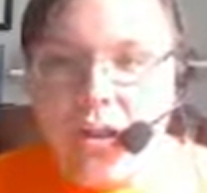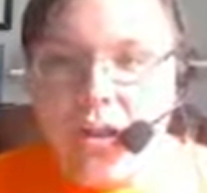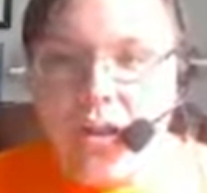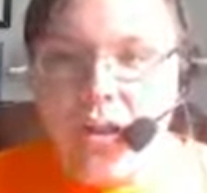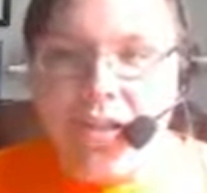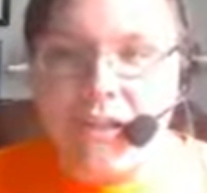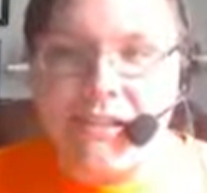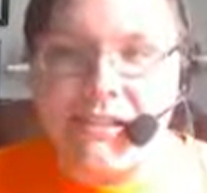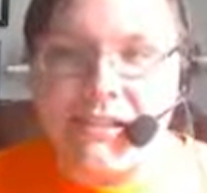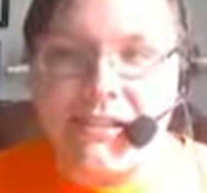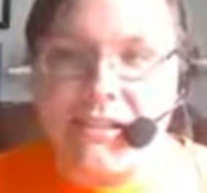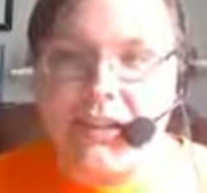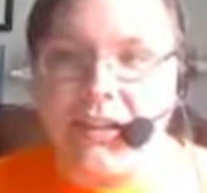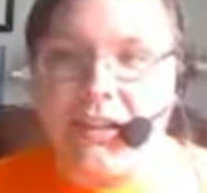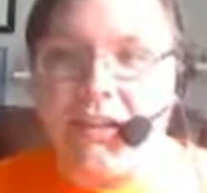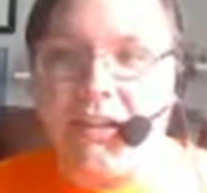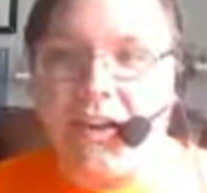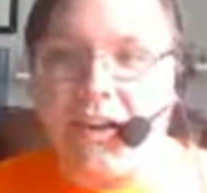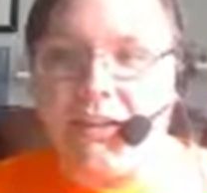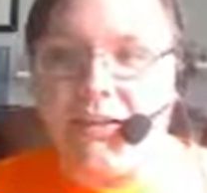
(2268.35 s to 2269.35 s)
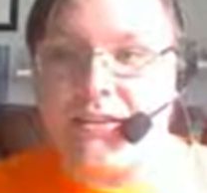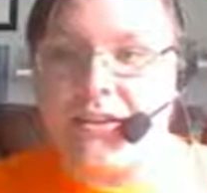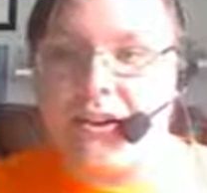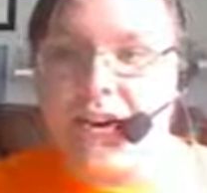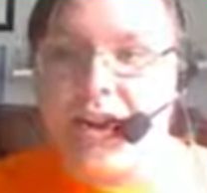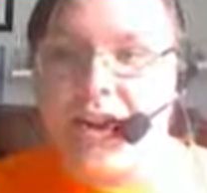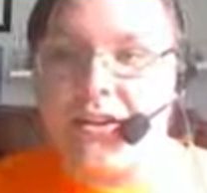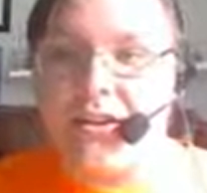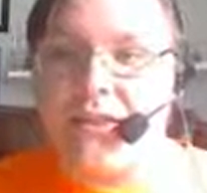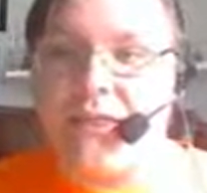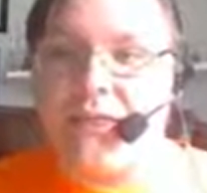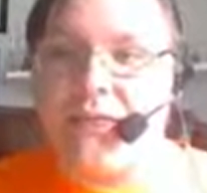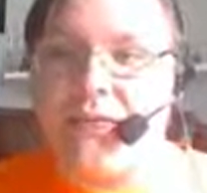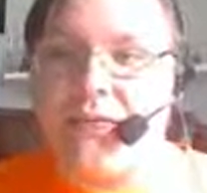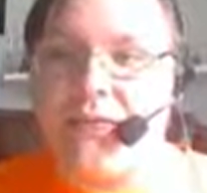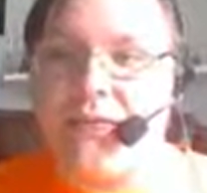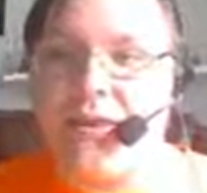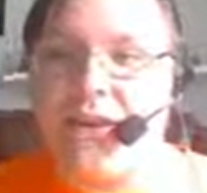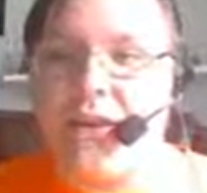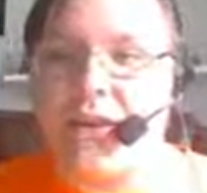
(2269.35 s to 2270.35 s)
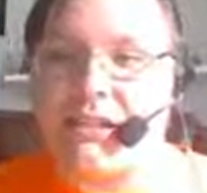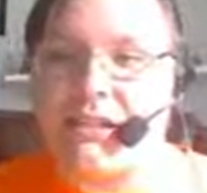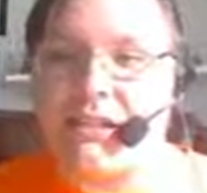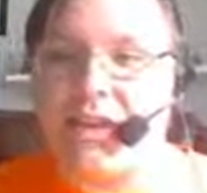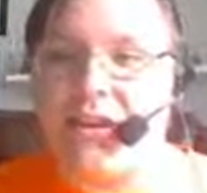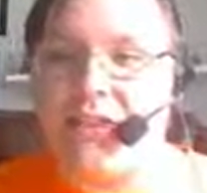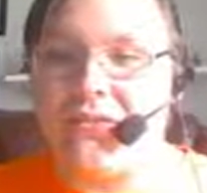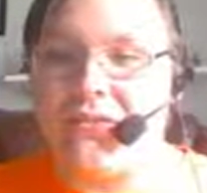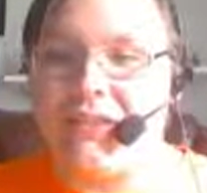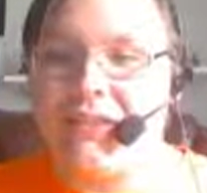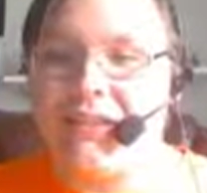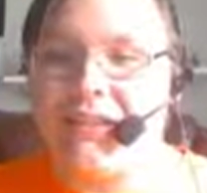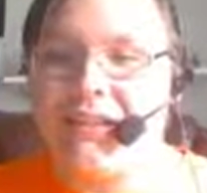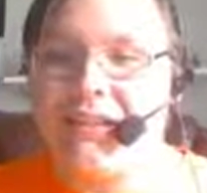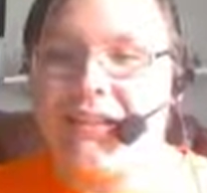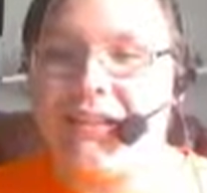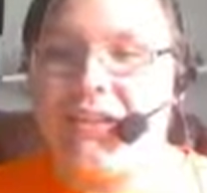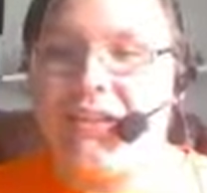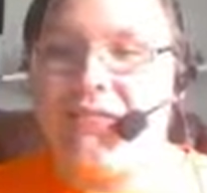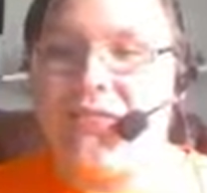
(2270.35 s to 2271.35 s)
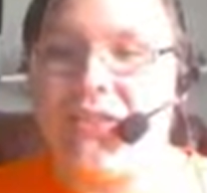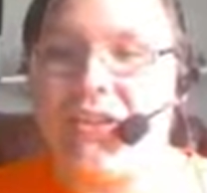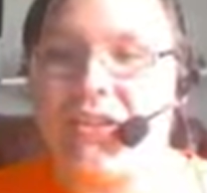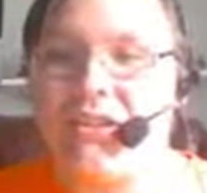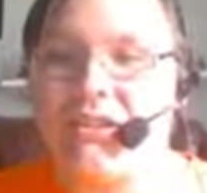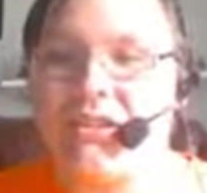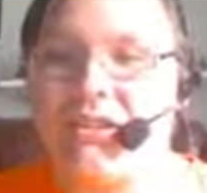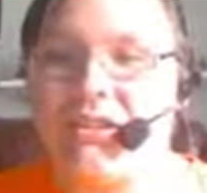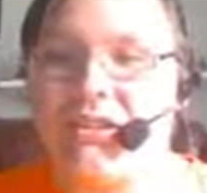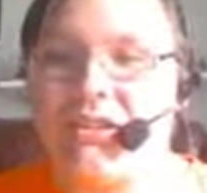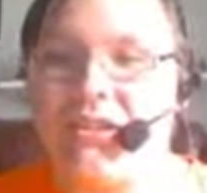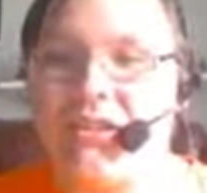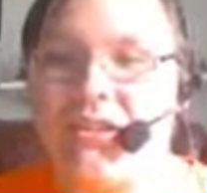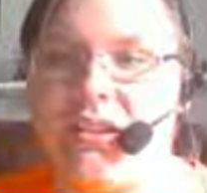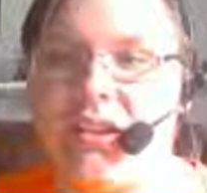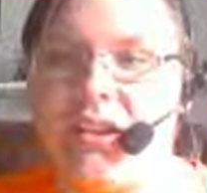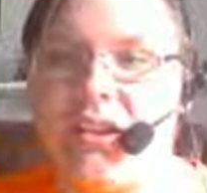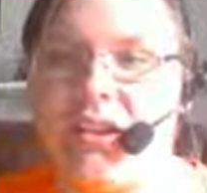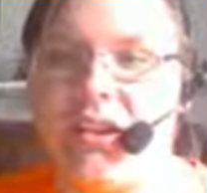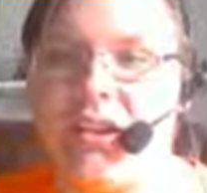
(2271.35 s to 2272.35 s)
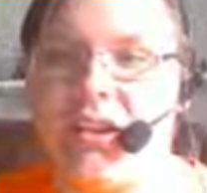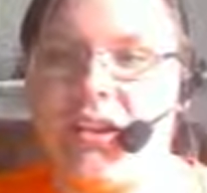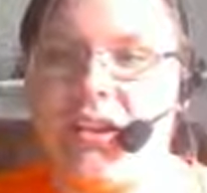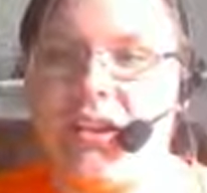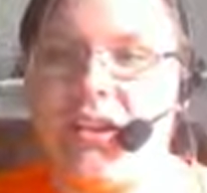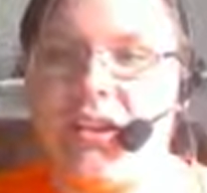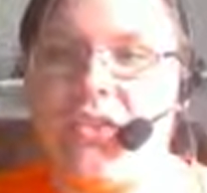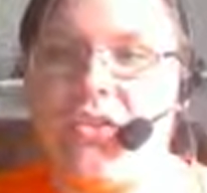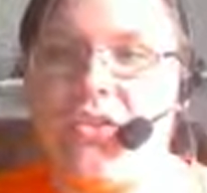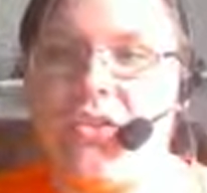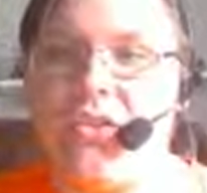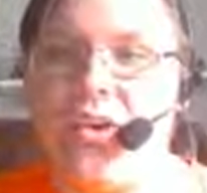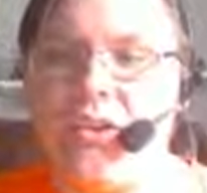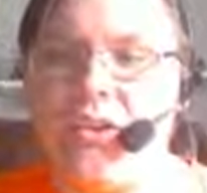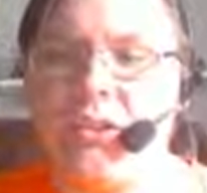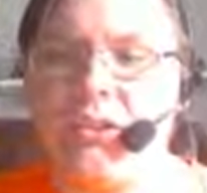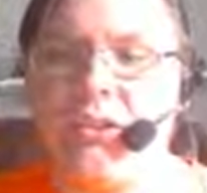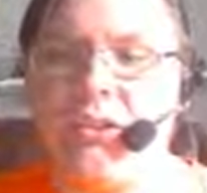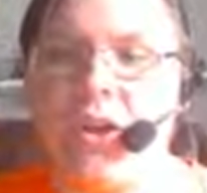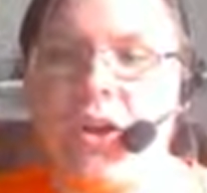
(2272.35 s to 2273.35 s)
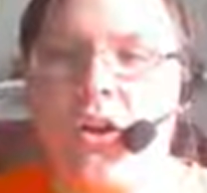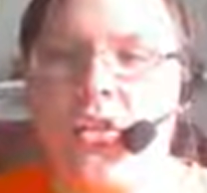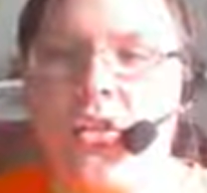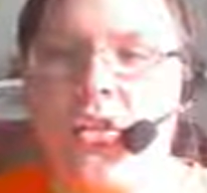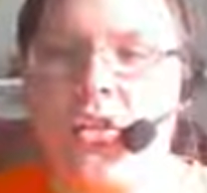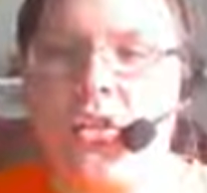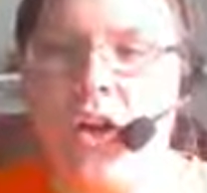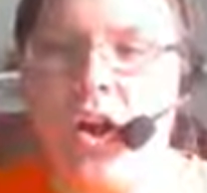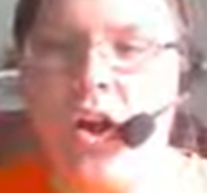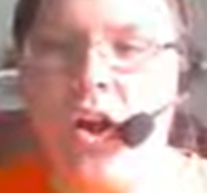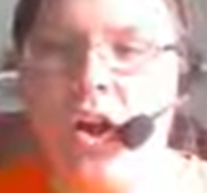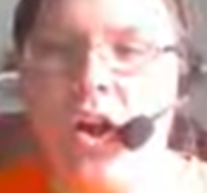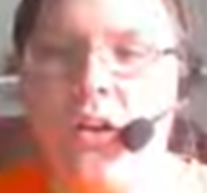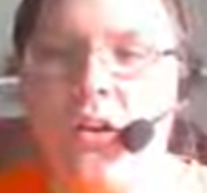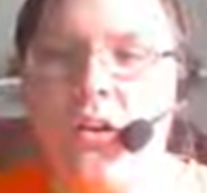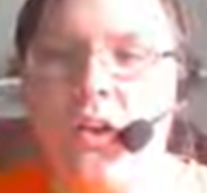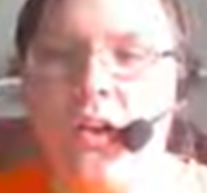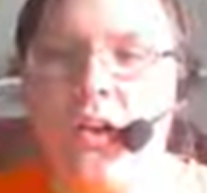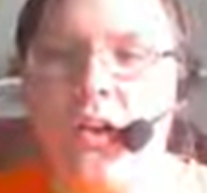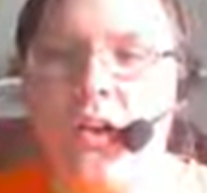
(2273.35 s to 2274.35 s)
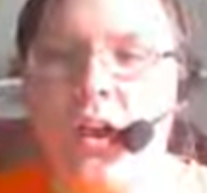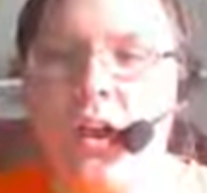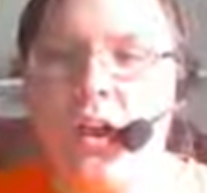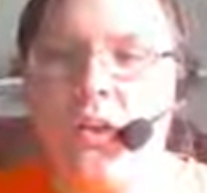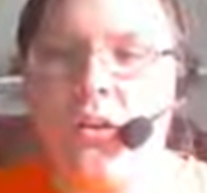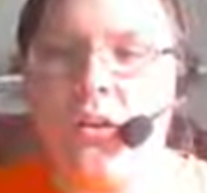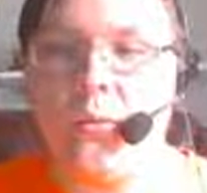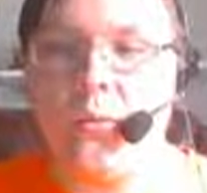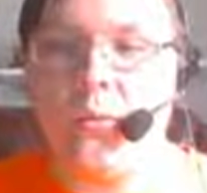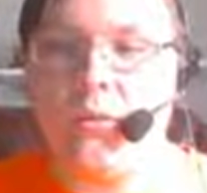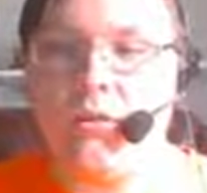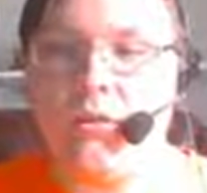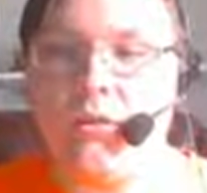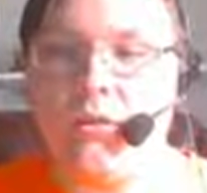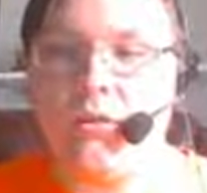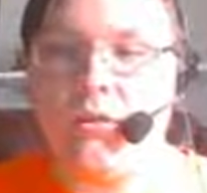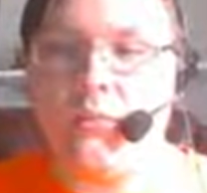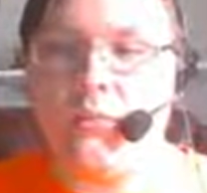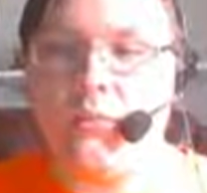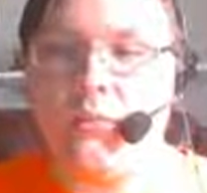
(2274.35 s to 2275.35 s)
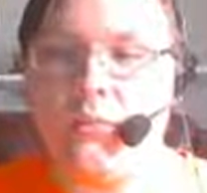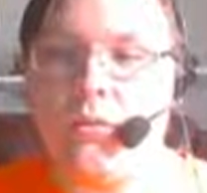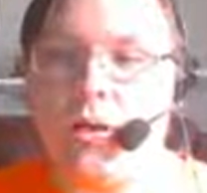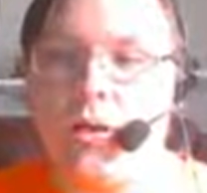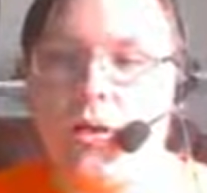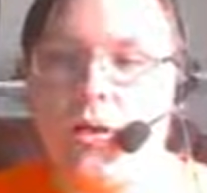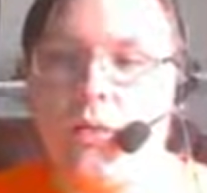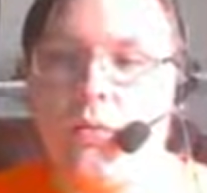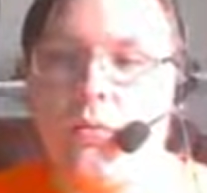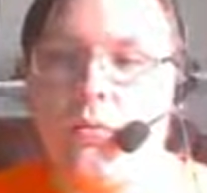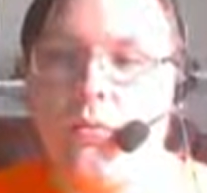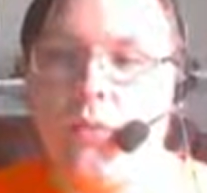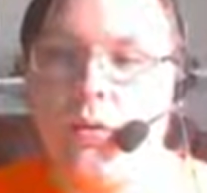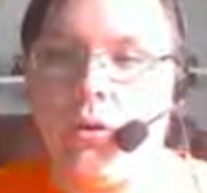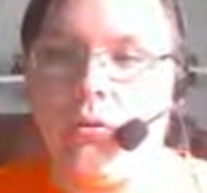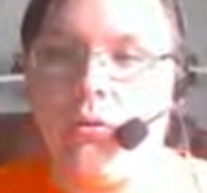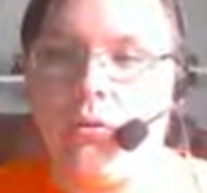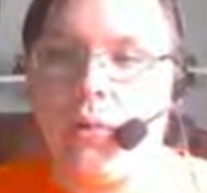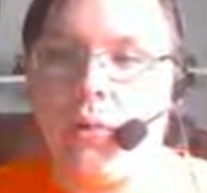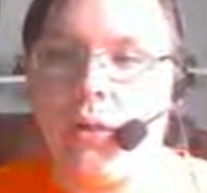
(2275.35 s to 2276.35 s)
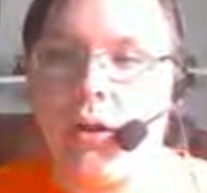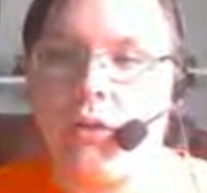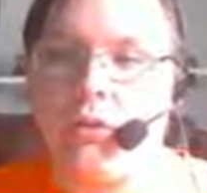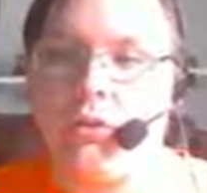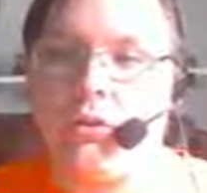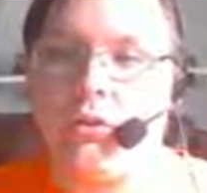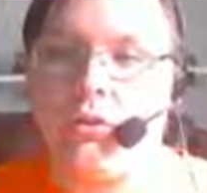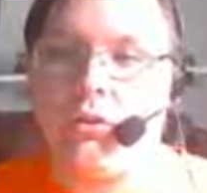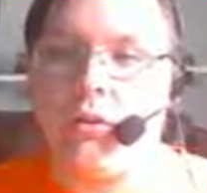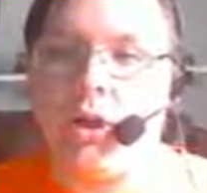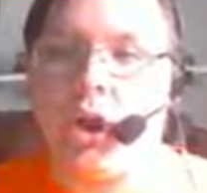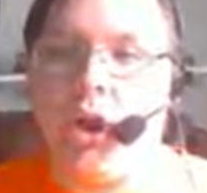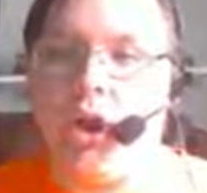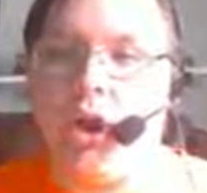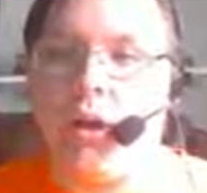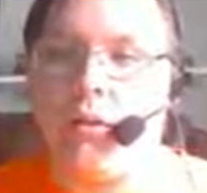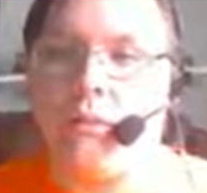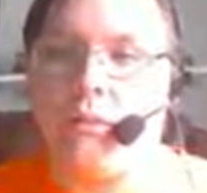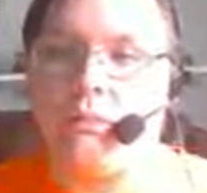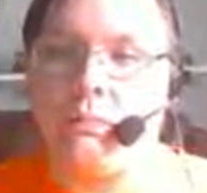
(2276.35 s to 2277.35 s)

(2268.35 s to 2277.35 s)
Let's not get ahead of ourselves. This is a court of law, and the witness will remain calm.